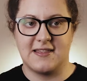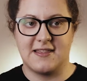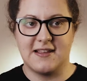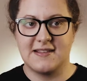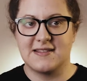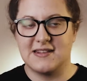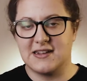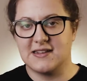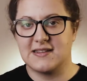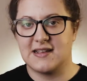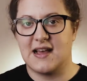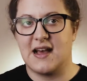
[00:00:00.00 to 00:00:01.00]
this
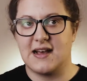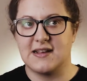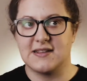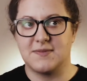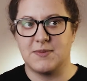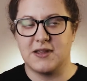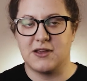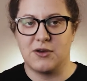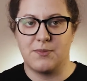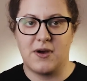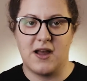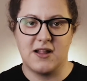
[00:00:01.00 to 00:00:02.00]
list has been
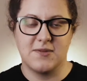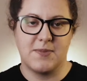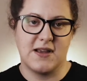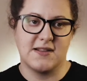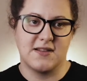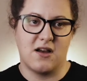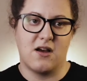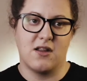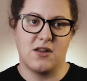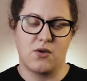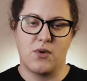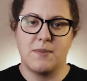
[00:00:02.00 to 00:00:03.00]
compiled based on
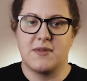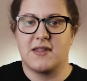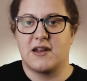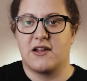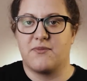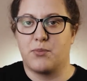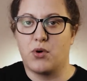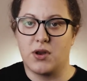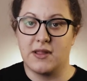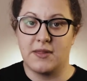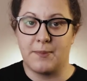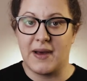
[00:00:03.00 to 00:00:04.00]
equipment that I've bought
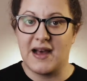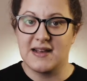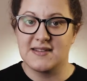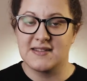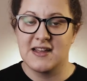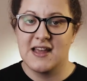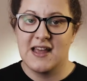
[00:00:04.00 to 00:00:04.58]
in the past,